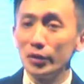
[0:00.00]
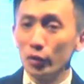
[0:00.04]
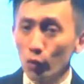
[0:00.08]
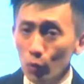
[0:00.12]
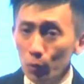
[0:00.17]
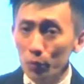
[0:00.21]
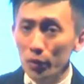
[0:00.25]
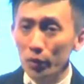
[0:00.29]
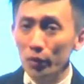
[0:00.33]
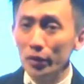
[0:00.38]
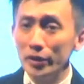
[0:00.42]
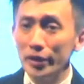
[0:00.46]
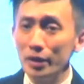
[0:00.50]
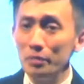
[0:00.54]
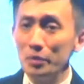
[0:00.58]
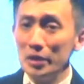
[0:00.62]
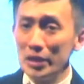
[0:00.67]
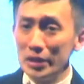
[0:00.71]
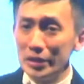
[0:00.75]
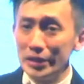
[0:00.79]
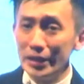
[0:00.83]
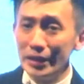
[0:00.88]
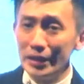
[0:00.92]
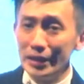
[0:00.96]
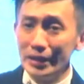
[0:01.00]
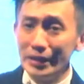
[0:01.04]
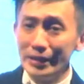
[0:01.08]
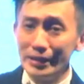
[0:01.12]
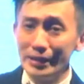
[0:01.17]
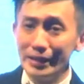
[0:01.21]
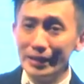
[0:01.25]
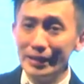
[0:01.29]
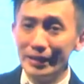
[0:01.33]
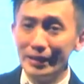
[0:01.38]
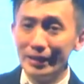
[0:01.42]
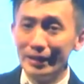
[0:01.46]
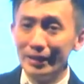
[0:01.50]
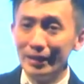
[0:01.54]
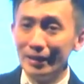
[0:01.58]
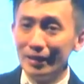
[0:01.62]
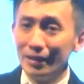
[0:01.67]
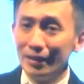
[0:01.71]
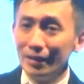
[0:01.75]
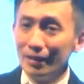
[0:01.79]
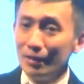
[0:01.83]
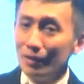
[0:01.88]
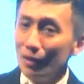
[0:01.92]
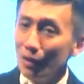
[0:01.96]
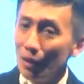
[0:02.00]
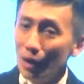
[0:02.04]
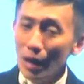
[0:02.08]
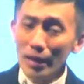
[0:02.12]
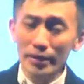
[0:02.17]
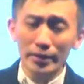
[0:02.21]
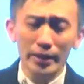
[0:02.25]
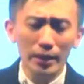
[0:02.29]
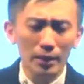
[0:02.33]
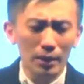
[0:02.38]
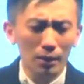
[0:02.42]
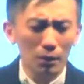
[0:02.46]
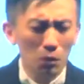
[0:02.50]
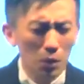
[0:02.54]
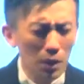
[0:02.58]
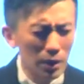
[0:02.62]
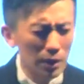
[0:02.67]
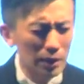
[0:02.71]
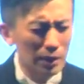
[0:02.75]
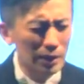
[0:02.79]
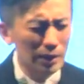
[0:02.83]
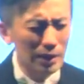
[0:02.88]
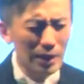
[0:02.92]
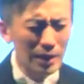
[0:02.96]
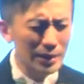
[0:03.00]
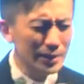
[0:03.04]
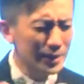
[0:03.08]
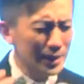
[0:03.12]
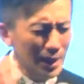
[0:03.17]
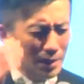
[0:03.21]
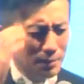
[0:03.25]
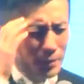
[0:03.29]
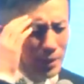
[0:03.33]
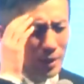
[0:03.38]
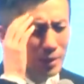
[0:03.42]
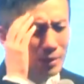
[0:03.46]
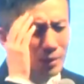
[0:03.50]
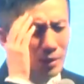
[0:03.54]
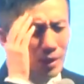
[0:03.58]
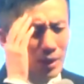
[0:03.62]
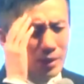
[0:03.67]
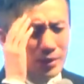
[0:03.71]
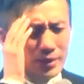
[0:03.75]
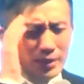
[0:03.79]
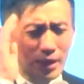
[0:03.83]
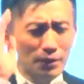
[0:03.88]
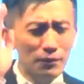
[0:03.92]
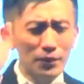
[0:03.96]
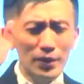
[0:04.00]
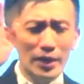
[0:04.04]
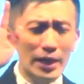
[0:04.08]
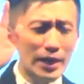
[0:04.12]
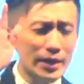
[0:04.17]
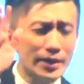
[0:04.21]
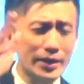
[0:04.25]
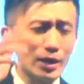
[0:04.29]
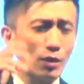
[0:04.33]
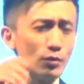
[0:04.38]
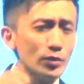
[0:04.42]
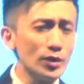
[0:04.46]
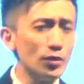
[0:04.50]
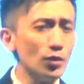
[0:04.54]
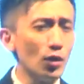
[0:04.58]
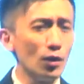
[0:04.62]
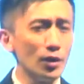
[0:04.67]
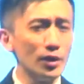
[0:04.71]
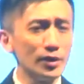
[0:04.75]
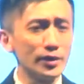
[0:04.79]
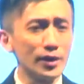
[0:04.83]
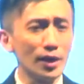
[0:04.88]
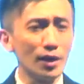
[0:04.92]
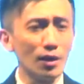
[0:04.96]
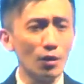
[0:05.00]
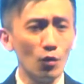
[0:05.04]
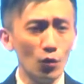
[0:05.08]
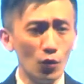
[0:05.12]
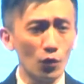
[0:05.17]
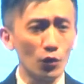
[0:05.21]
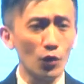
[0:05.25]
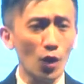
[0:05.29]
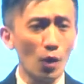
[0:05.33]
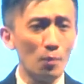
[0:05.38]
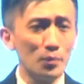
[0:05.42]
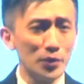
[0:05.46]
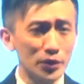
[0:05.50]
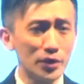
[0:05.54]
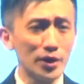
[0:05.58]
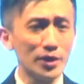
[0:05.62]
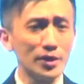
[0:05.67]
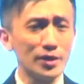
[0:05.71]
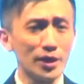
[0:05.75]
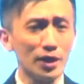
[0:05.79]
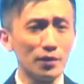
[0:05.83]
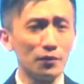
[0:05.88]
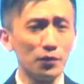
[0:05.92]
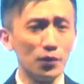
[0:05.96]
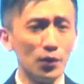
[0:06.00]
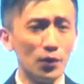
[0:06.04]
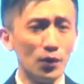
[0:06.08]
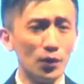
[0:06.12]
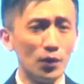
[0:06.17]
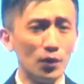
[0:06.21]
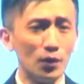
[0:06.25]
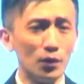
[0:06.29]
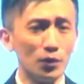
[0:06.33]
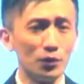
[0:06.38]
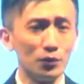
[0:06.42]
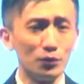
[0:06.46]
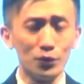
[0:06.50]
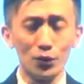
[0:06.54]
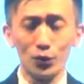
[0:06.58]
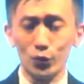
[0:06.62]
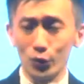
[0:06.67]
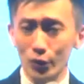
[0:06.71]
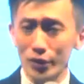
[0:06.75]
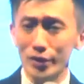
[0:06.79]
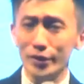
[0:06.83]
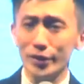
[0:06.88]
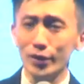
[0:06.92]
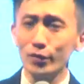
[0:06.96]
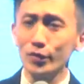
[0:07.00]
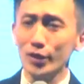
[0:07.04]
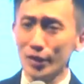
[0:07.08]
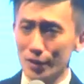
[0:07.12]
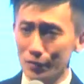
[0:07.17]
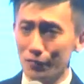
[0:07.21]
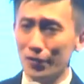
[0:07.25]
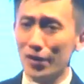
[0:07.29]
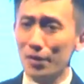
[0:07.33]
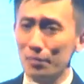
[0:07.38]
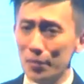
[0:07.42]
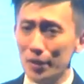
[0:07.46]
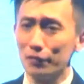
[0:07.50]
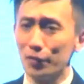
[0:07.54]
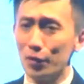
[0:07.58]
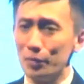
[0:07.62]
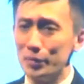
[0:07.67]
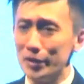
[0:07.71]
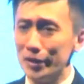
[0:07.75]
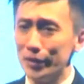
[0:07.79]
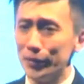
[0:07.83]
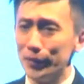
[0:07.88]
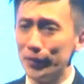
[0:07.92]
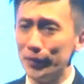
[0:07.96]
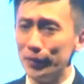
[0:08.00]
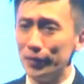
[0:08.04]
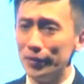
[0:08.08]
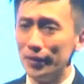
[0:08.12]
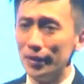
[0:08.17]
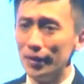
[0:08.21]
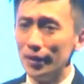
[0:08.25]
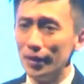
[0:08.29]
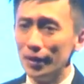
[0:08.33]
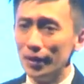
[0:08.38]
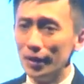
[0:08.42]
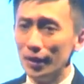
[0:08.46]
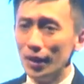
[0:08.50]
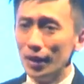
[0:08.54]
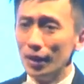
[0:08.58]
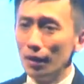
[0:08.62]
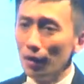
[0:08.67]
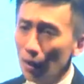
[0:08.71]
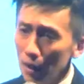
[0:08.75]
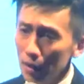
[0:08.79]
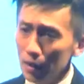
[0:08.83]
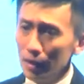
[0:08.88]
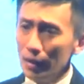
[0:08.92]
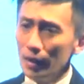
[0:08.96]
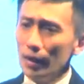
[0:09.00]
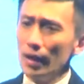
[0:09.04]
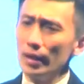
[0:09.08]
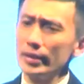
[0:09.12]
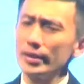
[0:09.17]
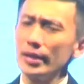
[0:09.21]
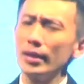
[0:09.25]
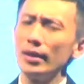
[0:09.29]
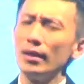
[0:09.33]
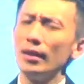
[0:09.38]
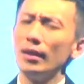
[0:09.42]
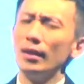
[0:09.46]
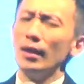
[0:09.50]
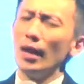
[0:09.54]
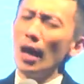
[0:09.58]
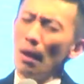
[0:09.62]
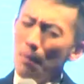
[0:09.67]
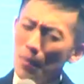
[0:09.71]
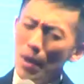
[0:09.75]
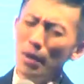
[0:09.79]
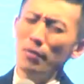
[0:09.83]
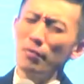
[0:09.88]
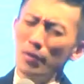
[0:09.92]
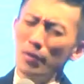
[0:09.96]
to build a team, easy. I say, last time, $7,000-$8,000 commissions for doing sales is very big for me, you know. I say, am I